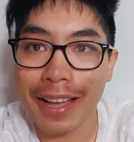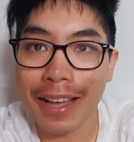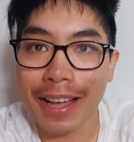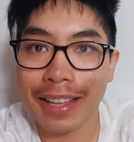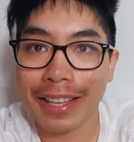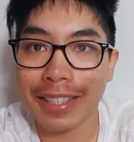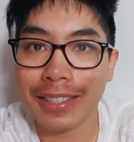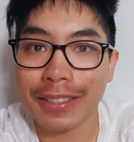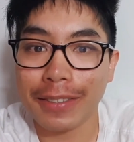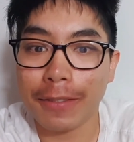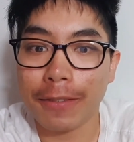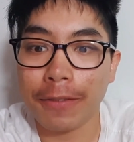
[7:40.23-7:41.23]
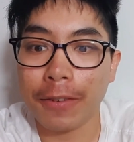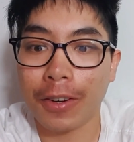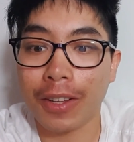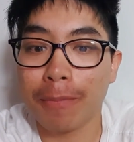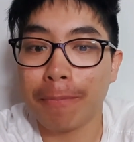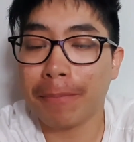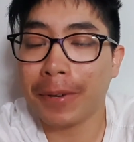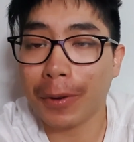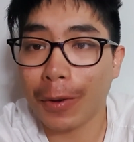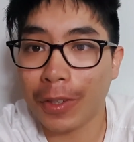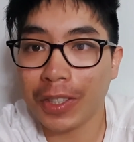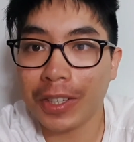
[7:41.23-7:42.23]
I guess, for a
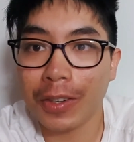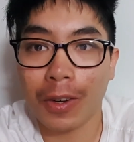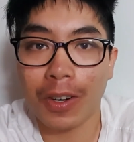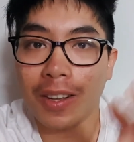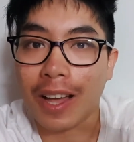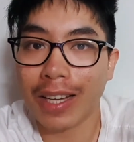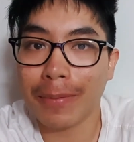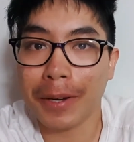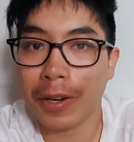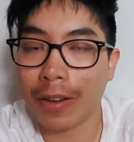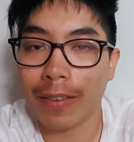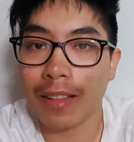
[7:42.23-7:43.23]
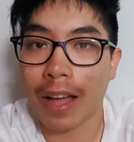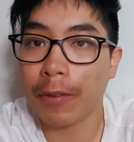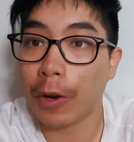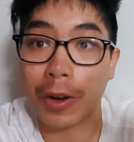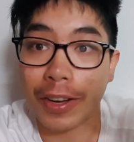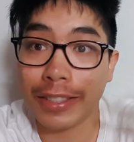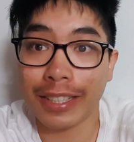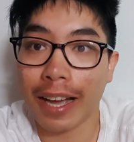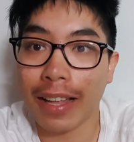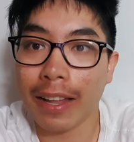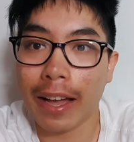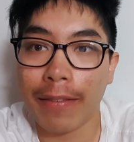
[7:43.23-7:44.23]
portion or a large period of life or our entire
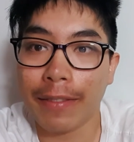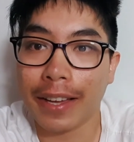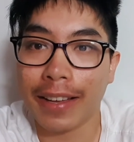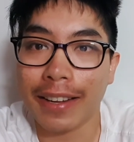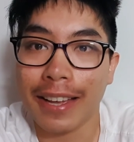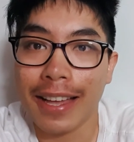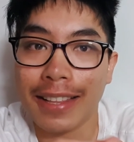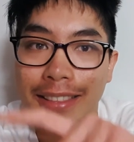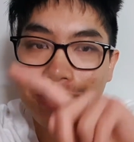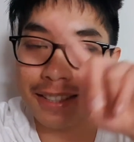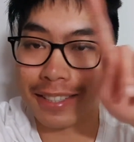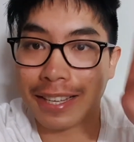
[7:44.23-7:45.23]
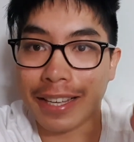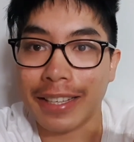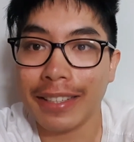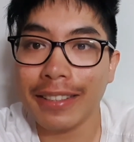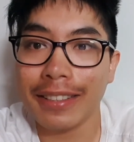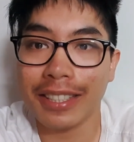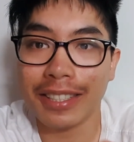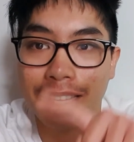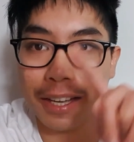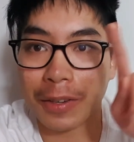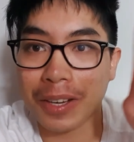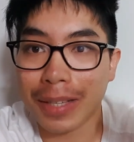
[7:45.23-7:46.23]
life that this thing, this
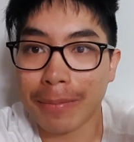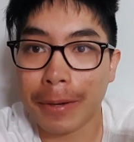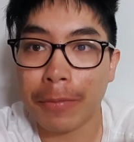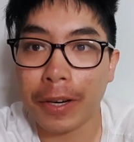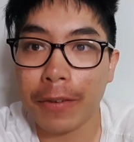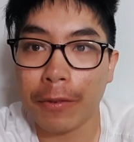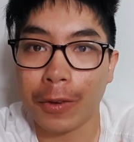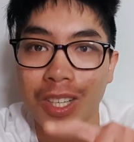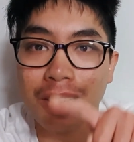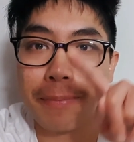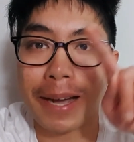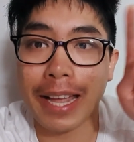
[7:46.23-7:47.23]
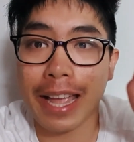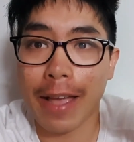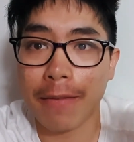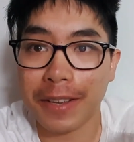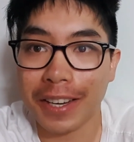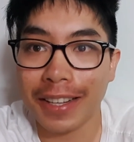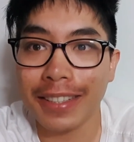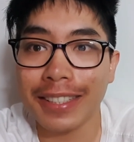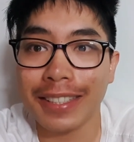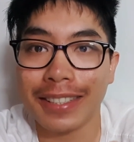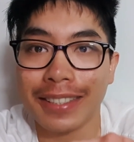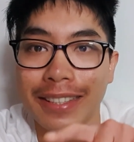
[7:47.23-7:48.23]
cycle has been reinforced by
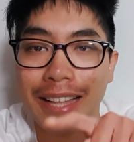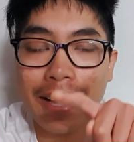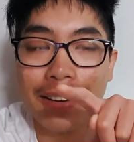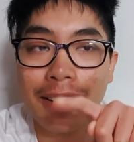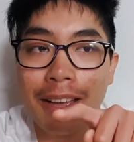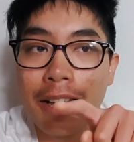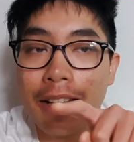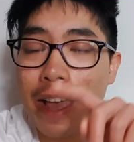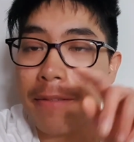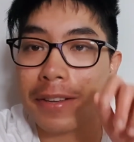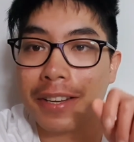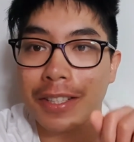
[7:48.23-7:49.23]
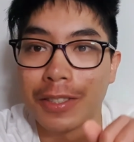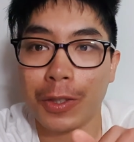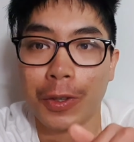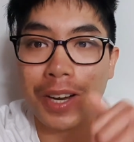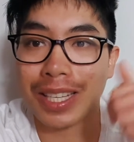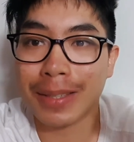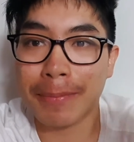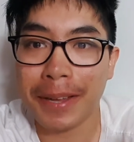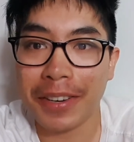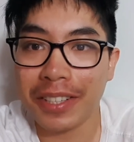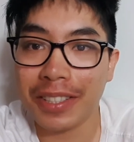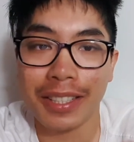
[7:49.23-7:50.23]
evidence that evidence through
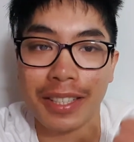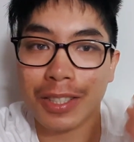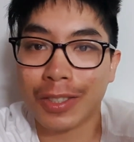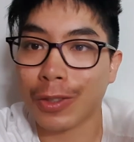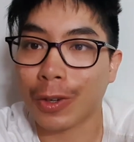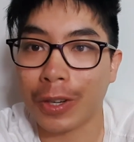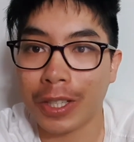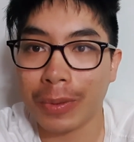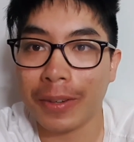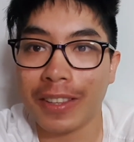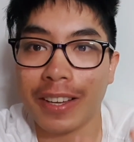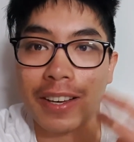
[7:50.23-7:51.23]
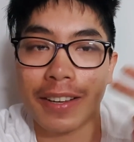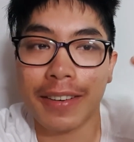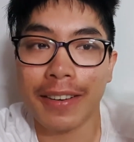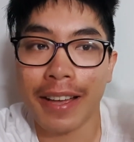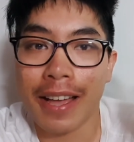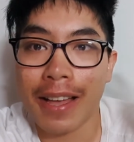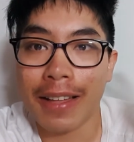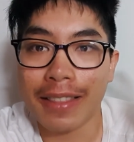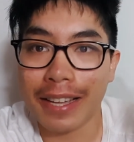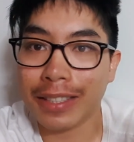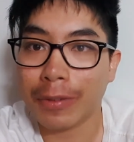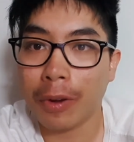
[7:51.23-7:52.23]
experiences, stories we've heard,
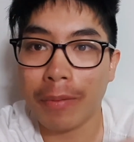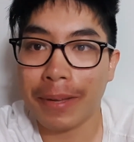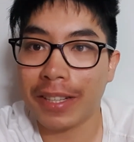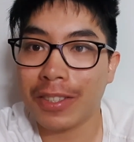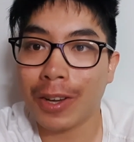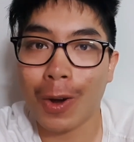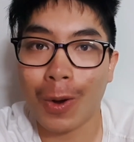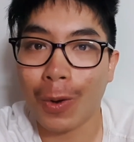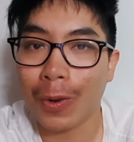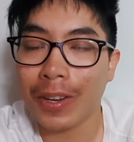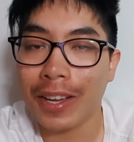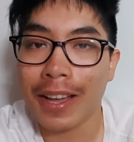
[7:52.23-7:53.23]
things we've been told,